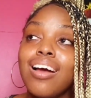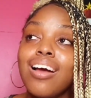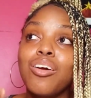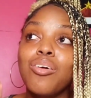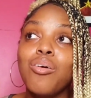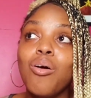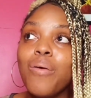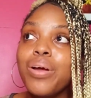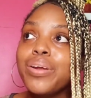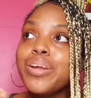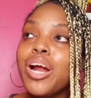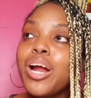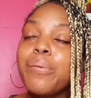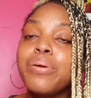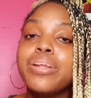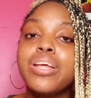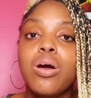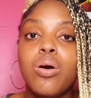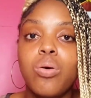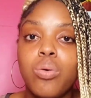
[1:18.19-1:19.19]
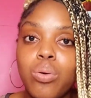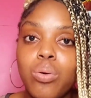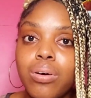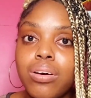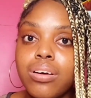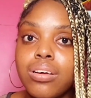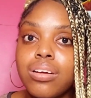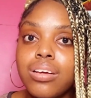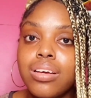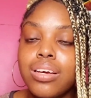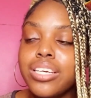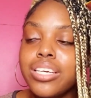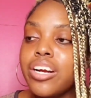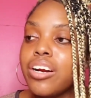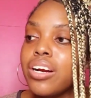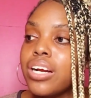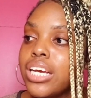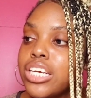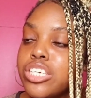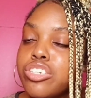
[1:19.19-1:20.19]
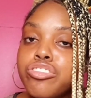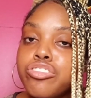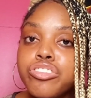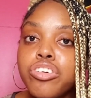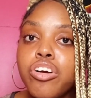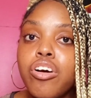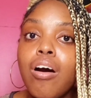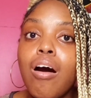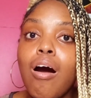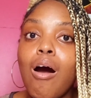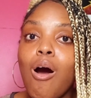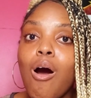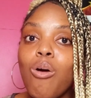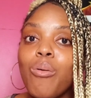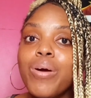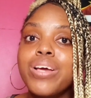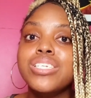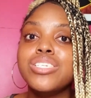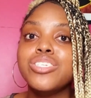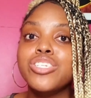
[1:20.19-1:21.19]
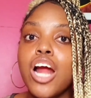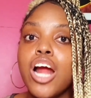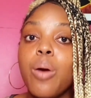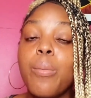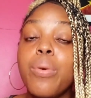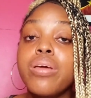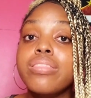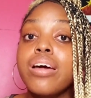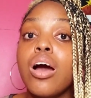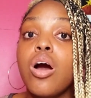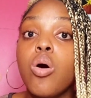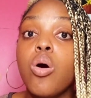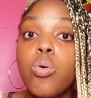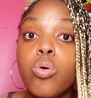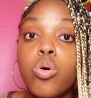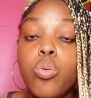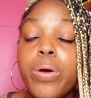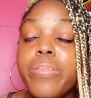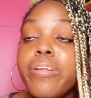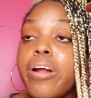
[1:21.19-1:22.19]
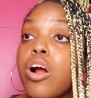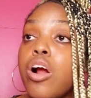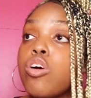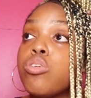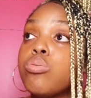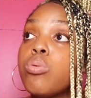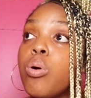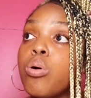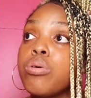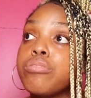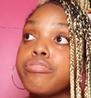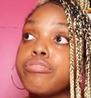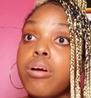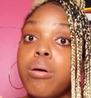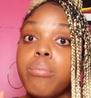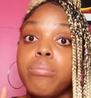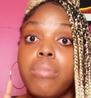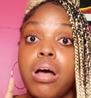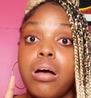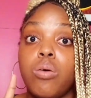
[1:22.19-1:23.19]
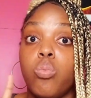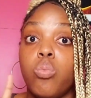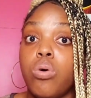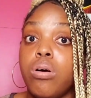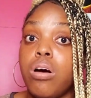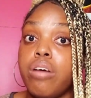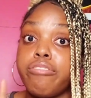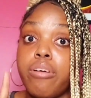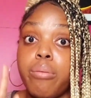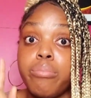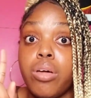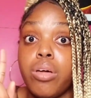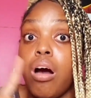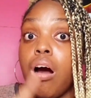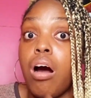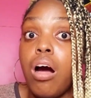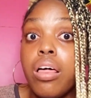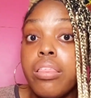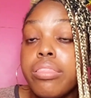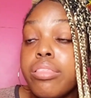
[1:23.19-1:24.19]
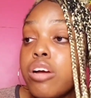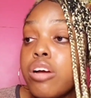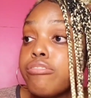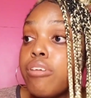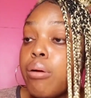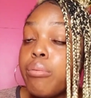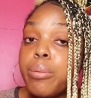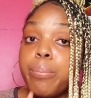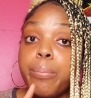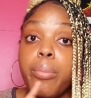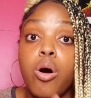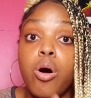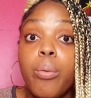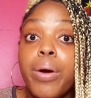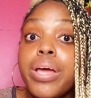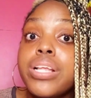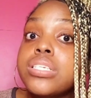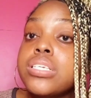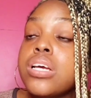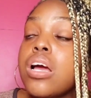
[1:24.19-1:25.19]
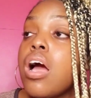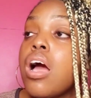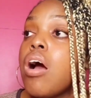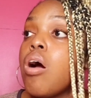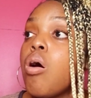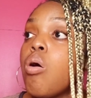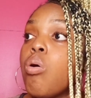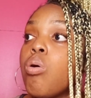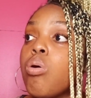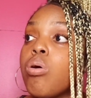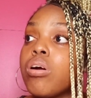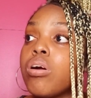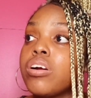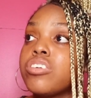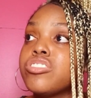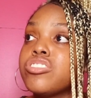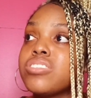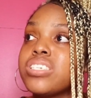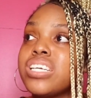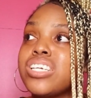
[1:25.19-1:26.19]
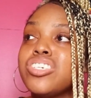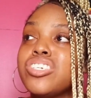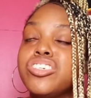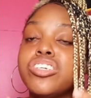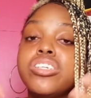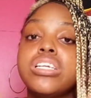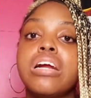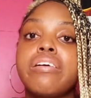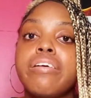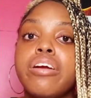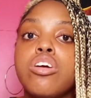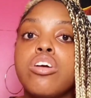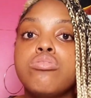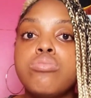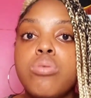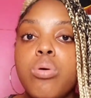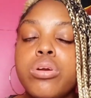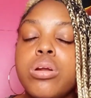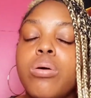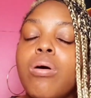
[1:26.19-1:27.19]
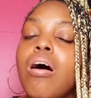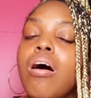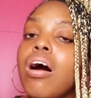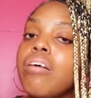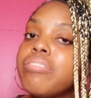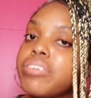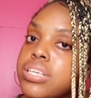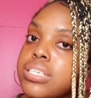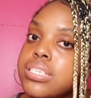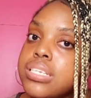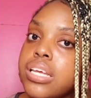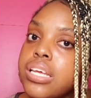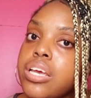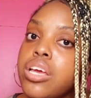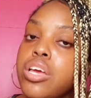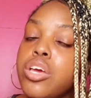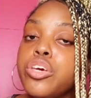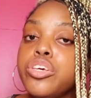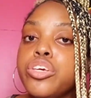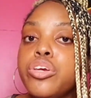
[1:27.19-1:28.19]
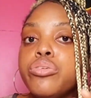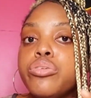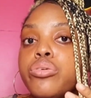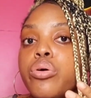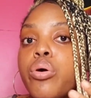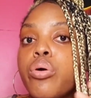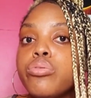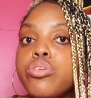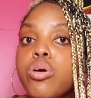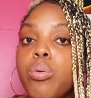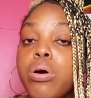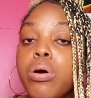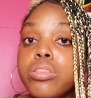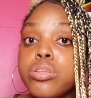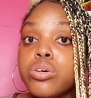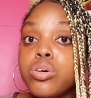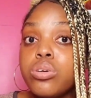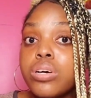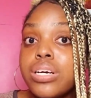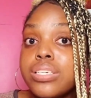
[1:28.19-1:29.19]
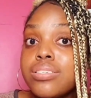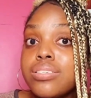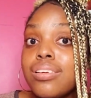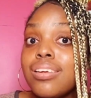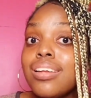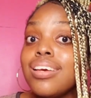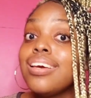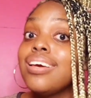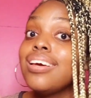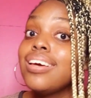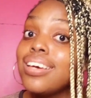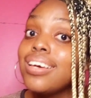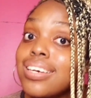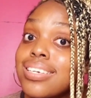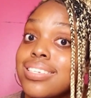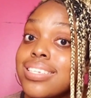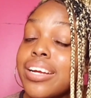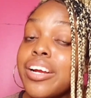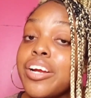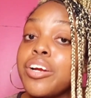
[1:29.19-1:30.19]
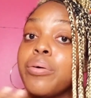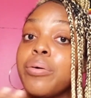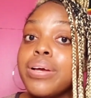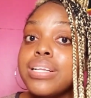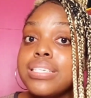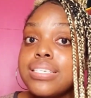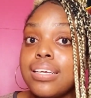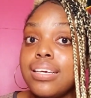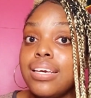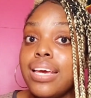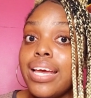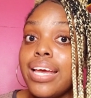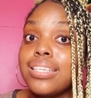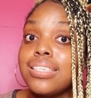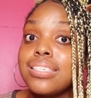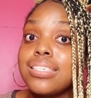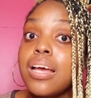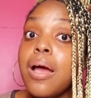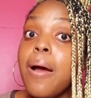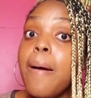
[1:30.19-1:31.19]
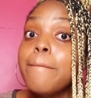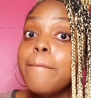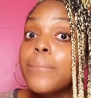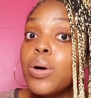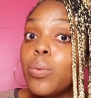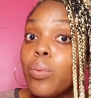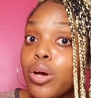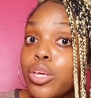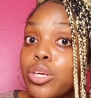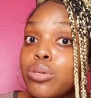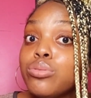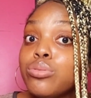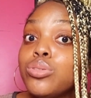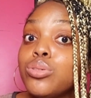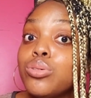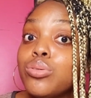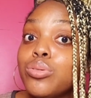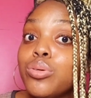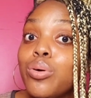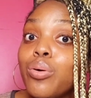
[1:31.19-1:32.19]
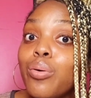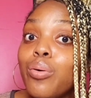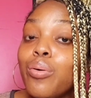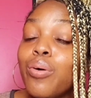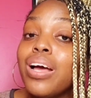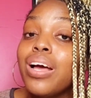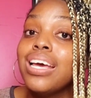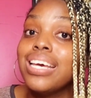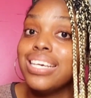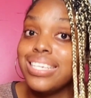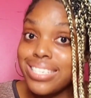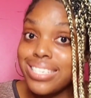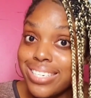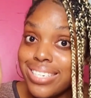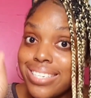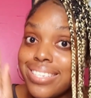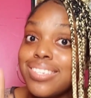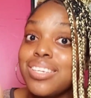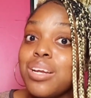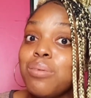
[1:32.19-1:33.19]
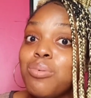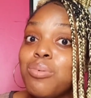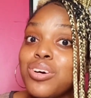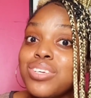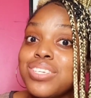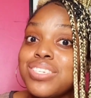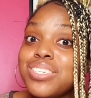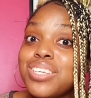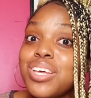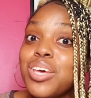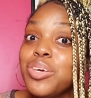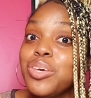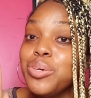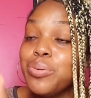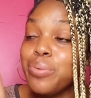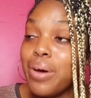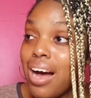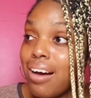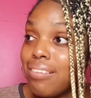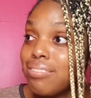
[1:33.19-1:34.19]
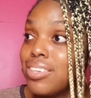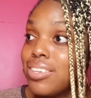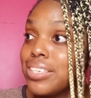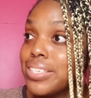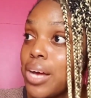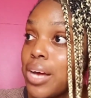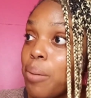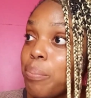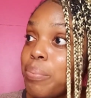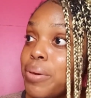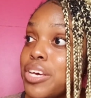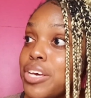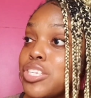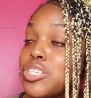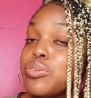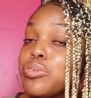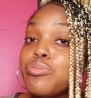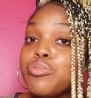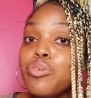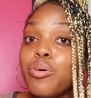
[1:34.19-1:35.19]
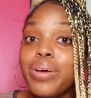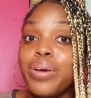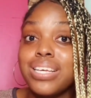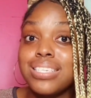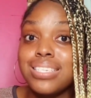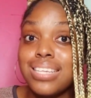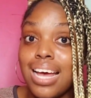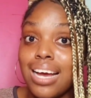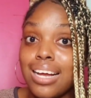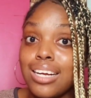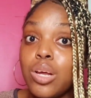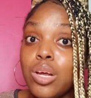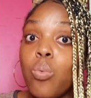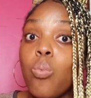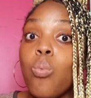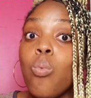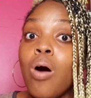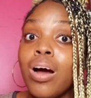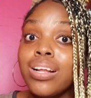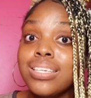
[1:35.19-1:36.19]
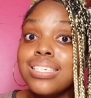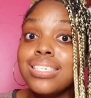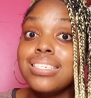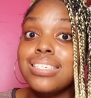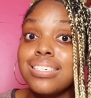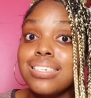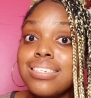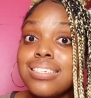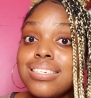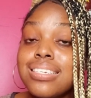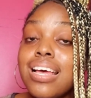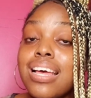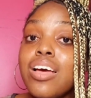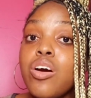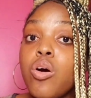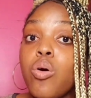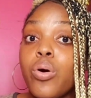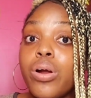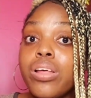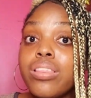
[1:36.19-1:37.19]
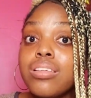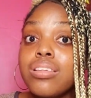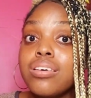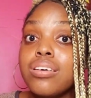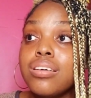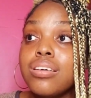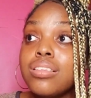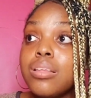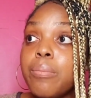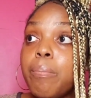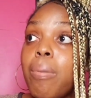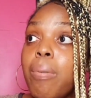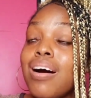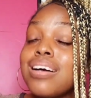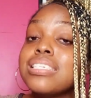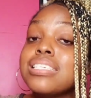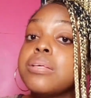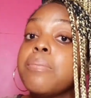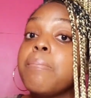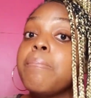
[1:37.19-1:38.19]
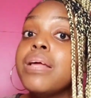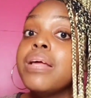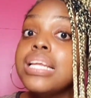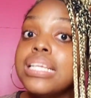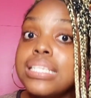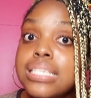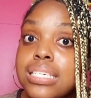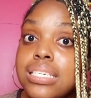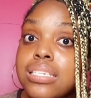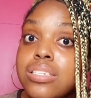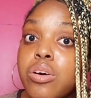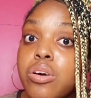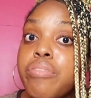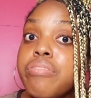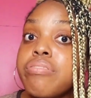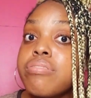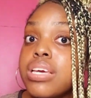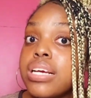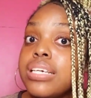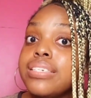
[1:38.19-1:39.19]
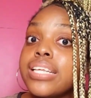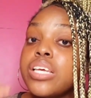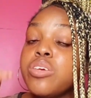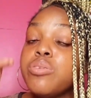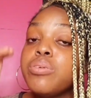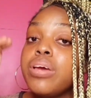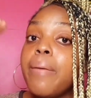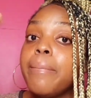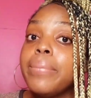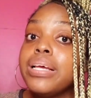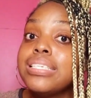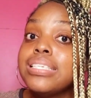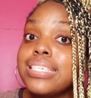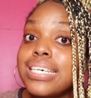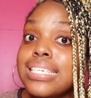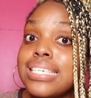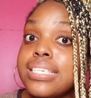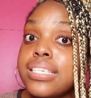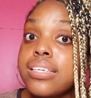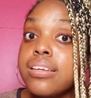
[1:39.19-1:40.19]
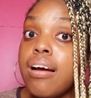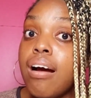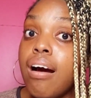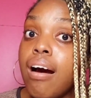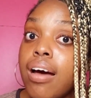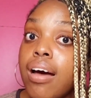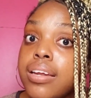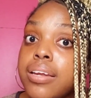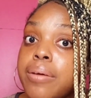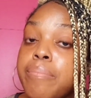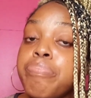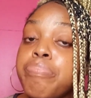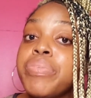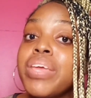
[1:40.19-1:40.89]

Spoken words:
Go there with your hook. Your intro always start with a hook, whether a quote from the author, from the poet, or just a generic quote. Now, obviously, you don't know what the question is that you're going to get, but what you do know is your syllabus. You have the topics, you know exactly what it is, or the possibilities of things that you can be tested on.